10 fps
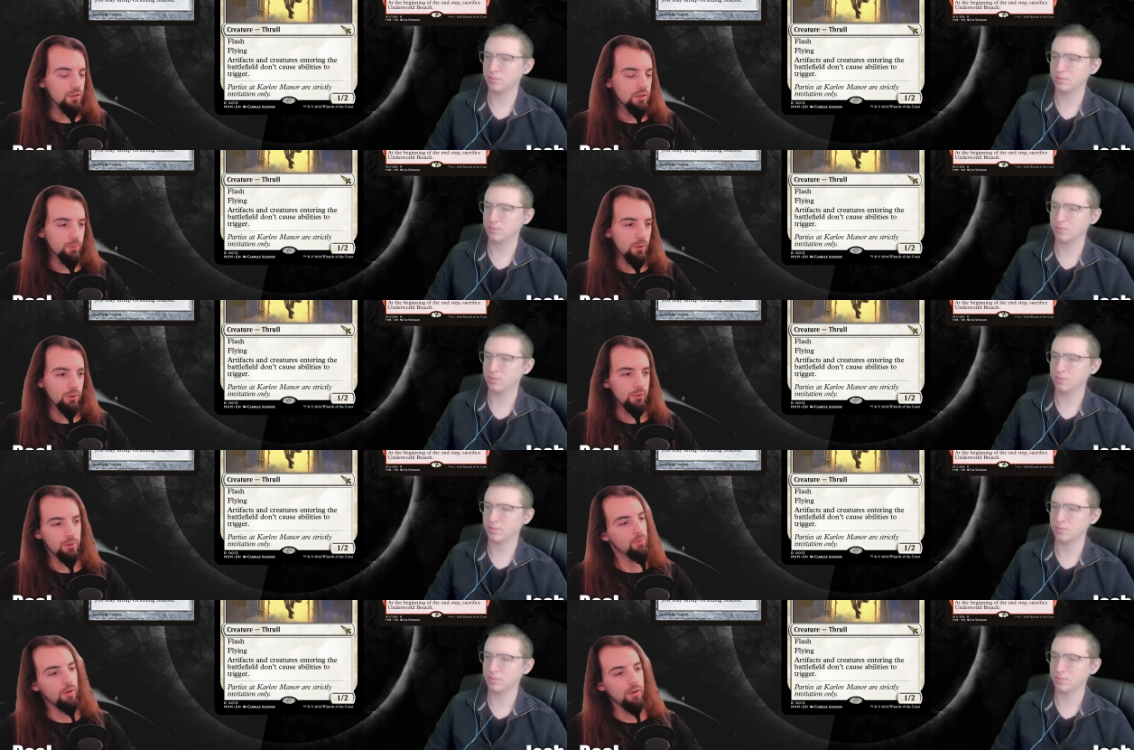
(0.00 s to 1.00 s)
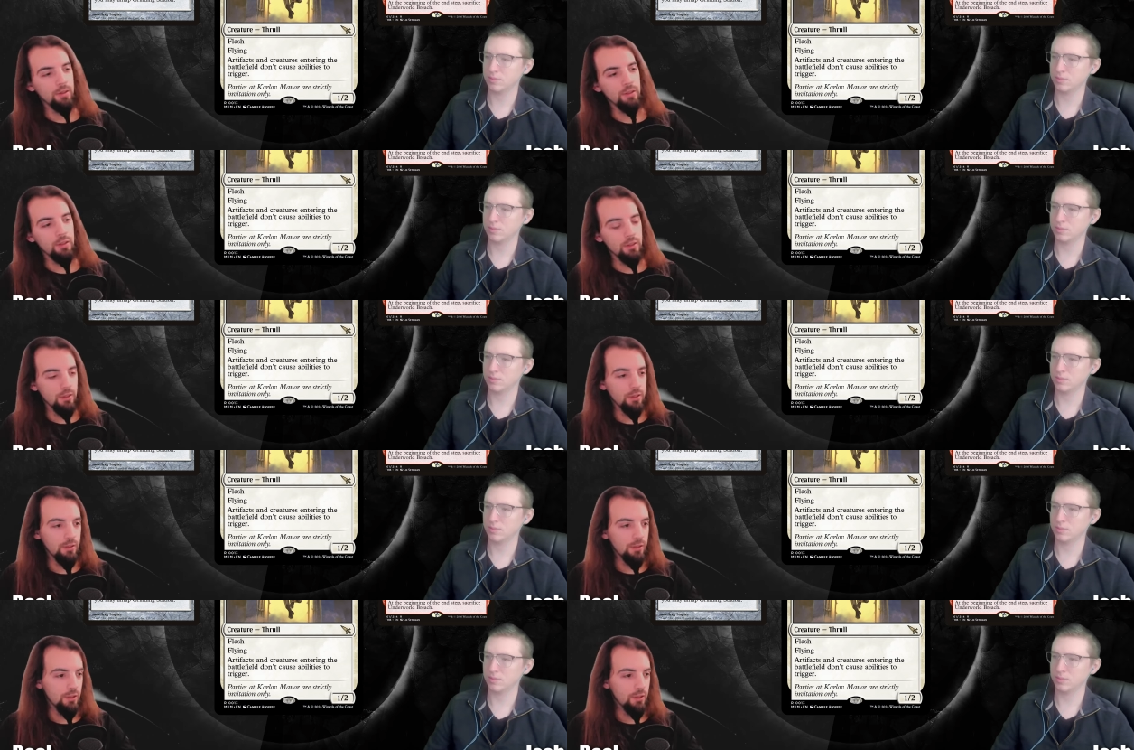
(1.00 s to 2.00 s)
Speaker 1: It's the power creep finally uh,
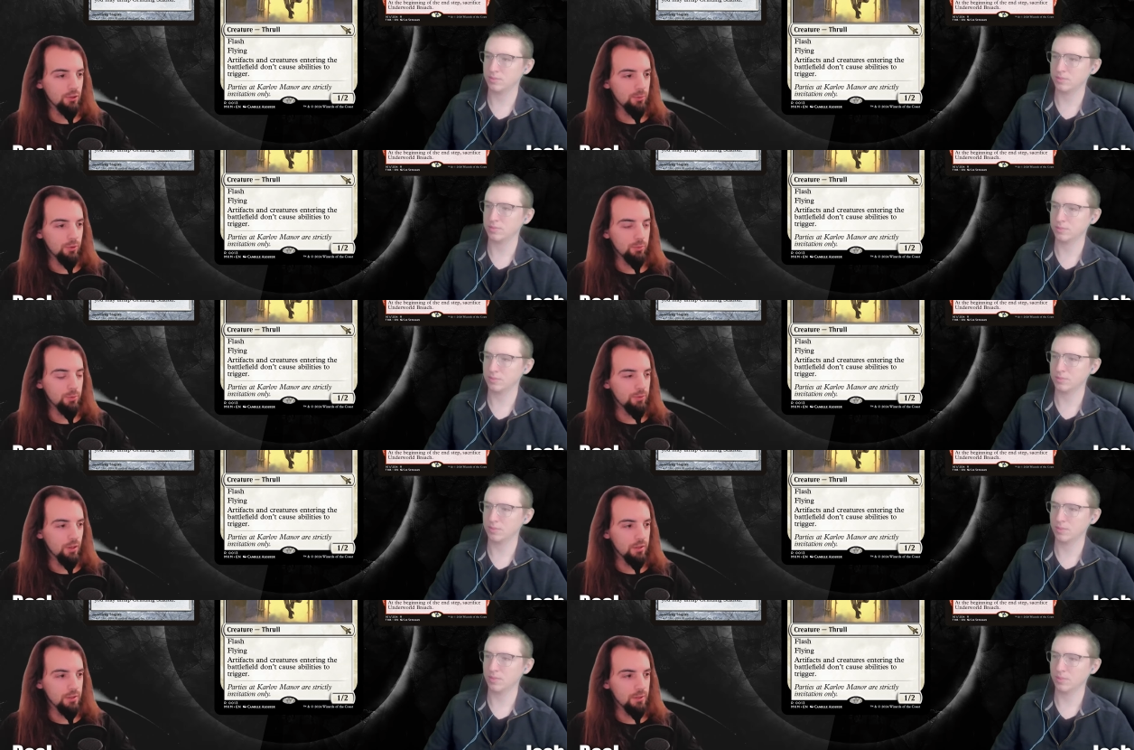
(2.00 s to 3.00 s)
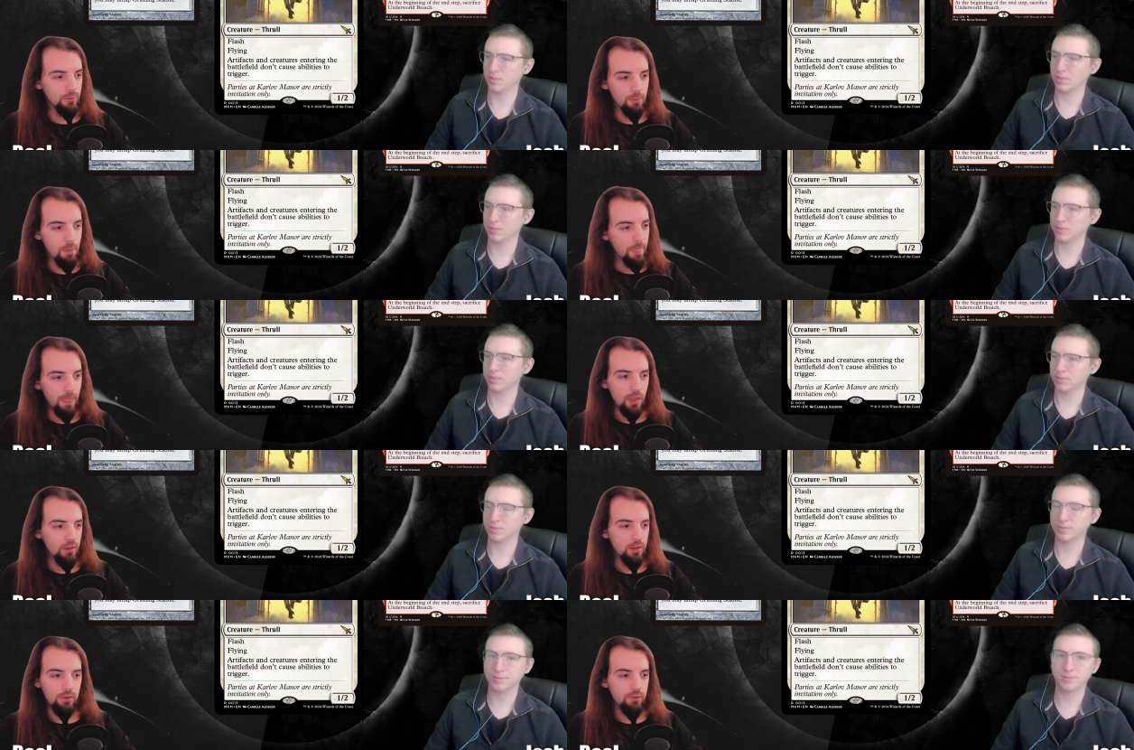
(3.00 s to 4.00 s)
hitting a Torpor Orb effect. So
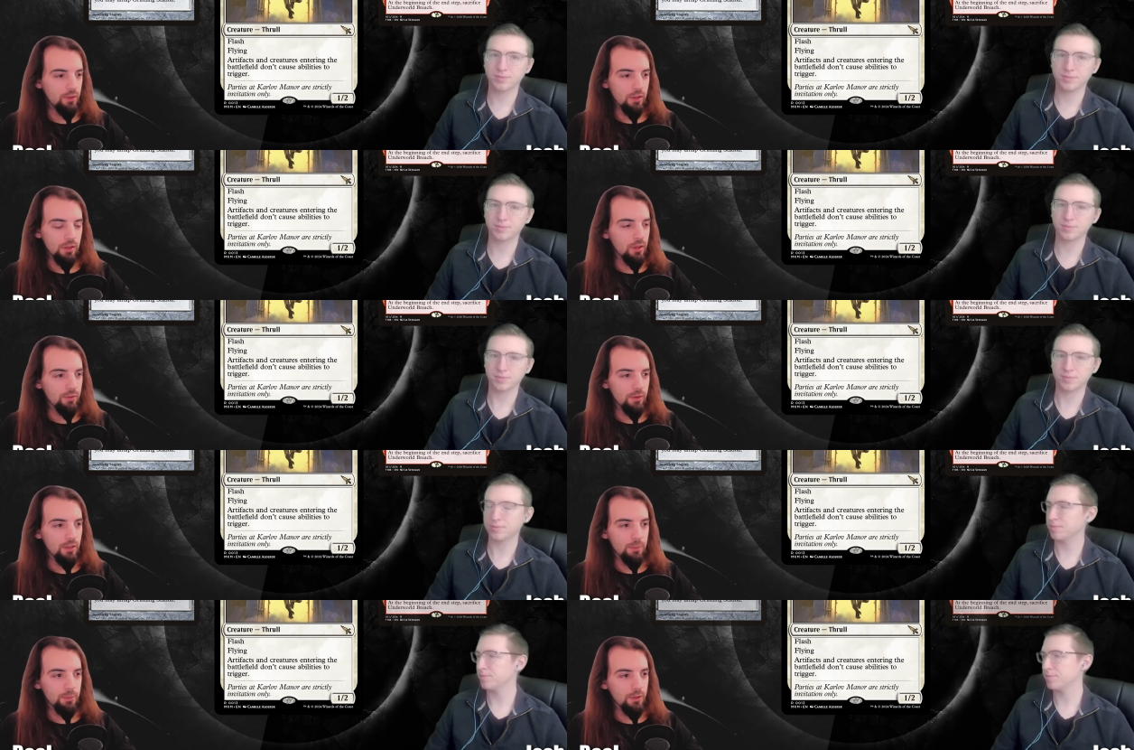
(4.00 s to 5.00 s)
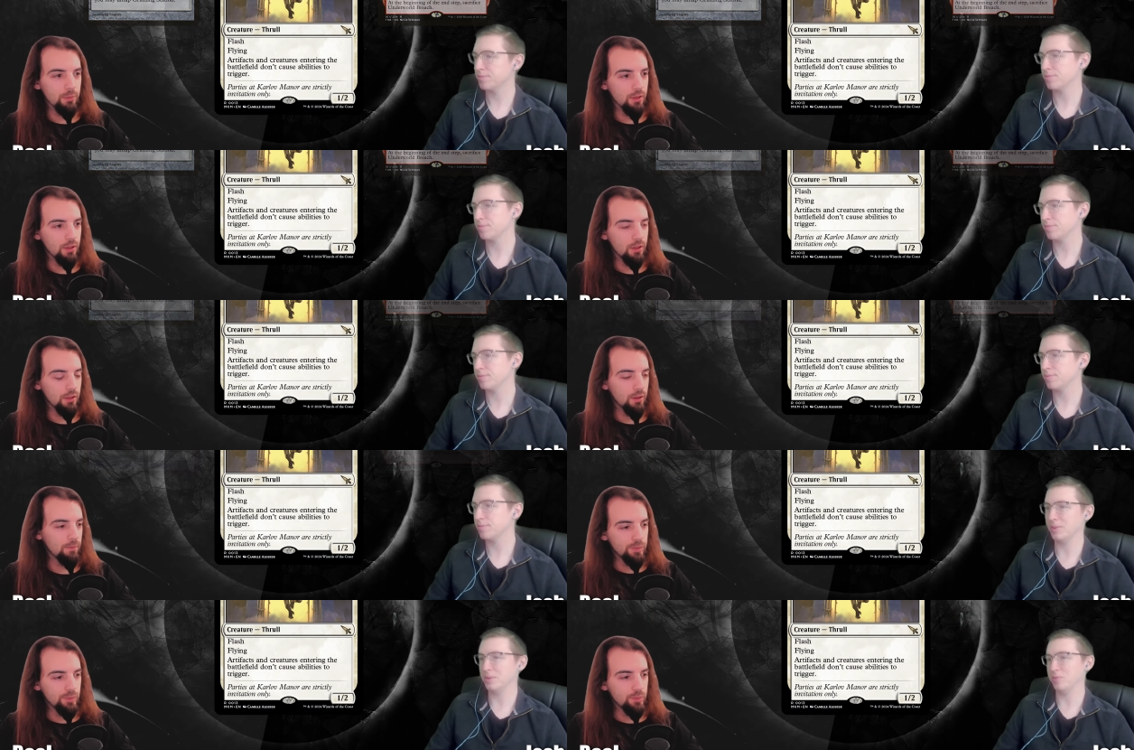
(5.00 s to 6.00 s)
definitely definitely a playable card.
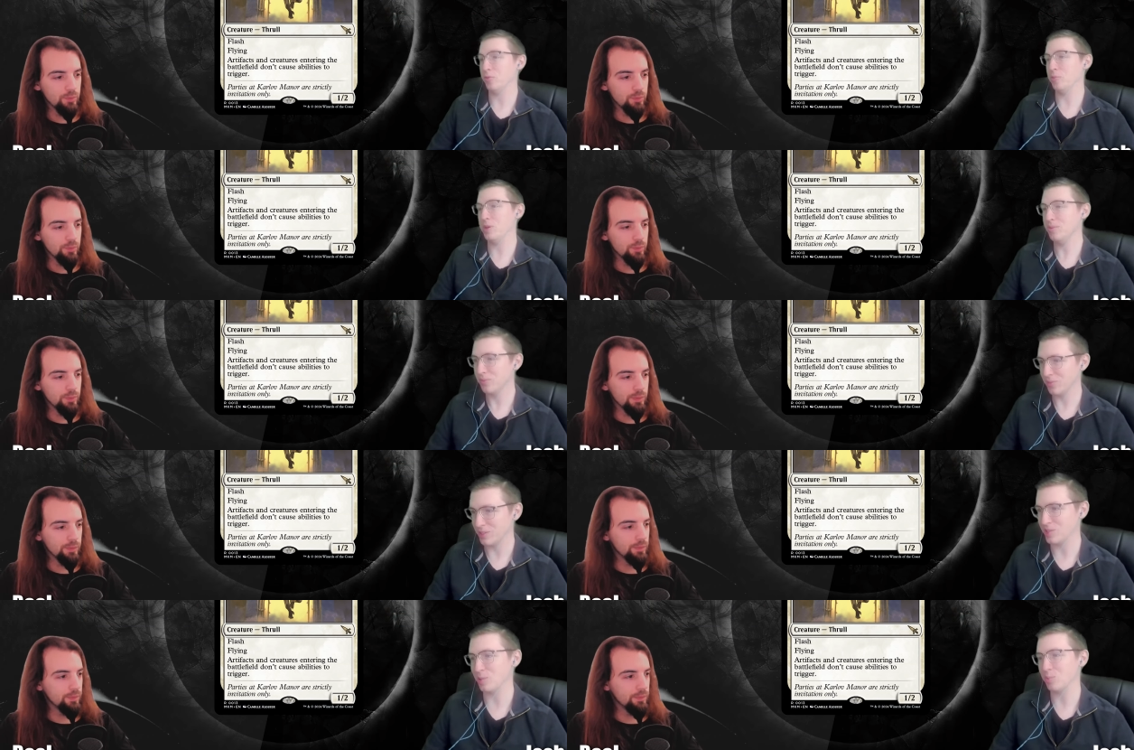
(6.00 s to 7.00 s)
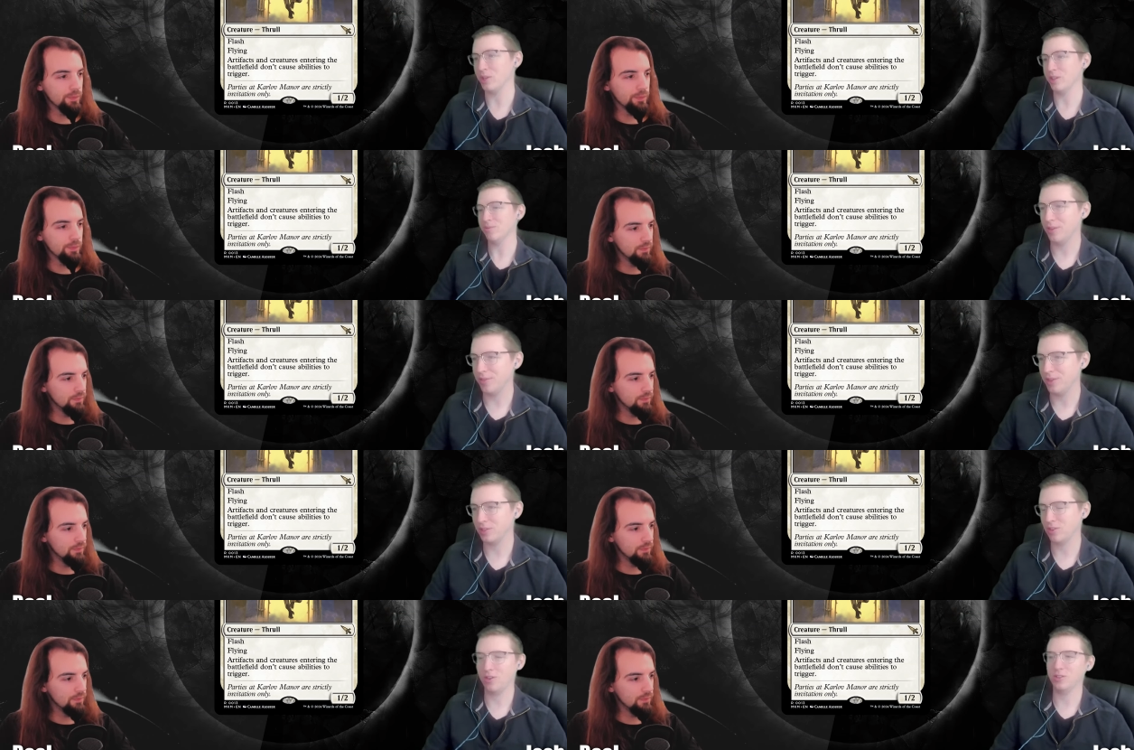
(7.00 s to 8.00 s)
Speaker 2: For me, this is a play it. This
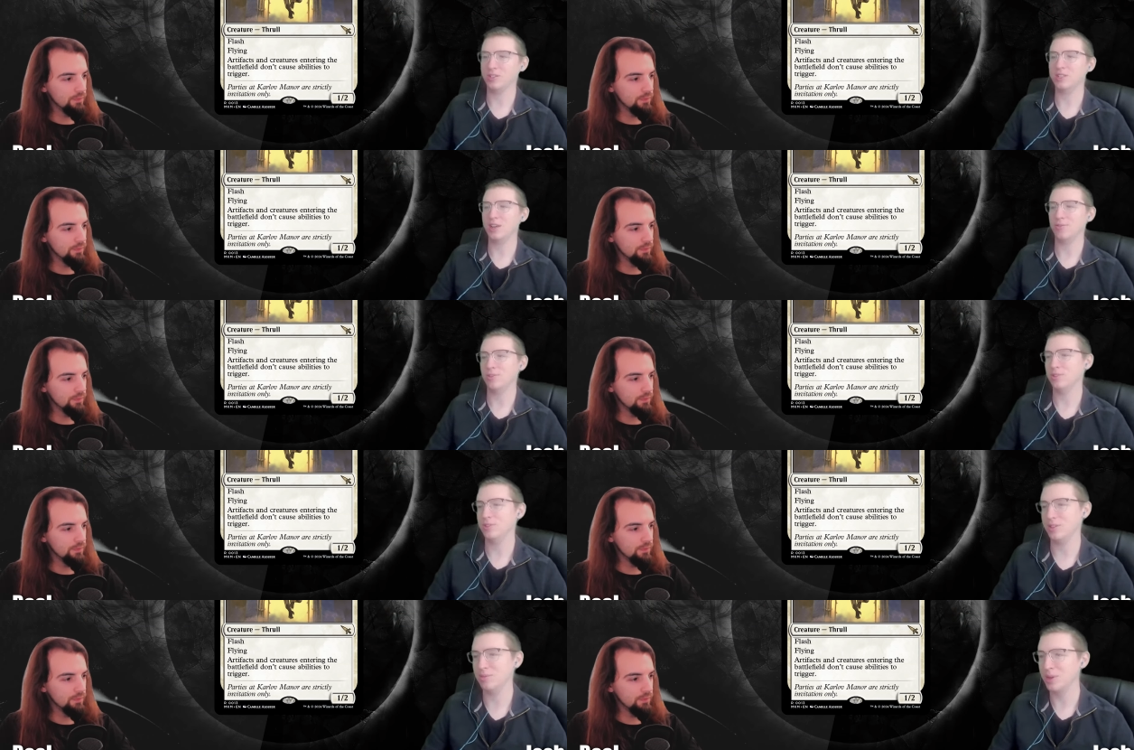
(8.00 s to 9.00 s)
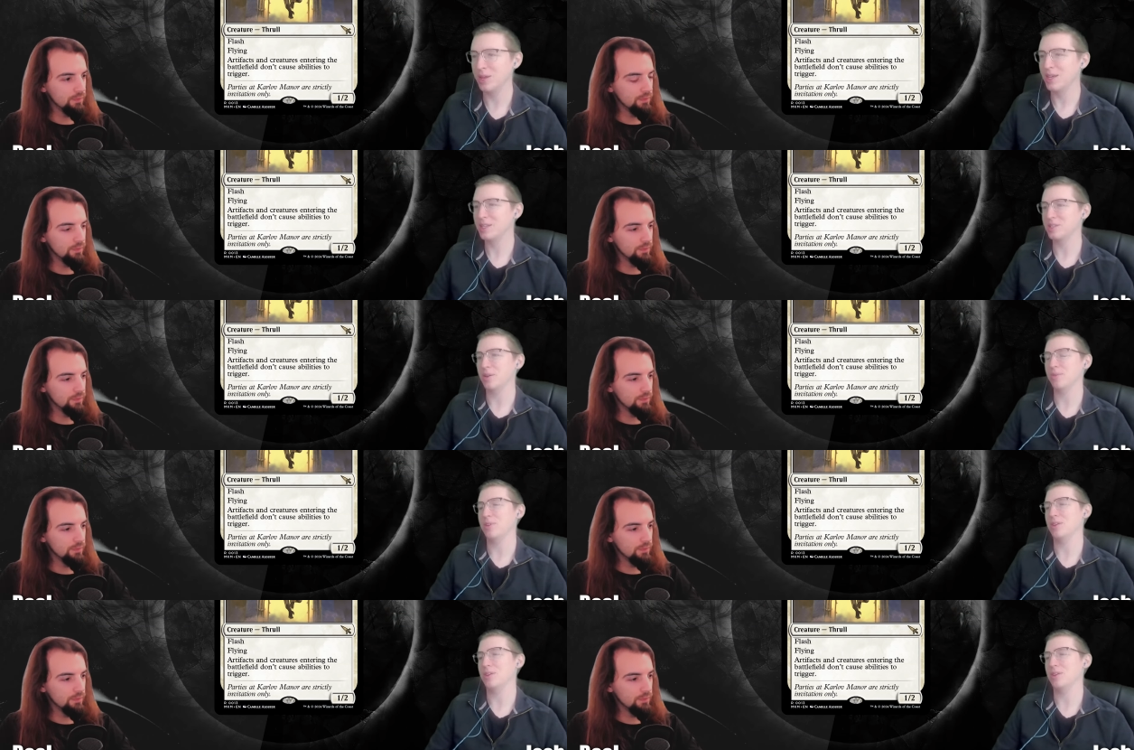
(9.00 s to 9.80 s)
card is definitely something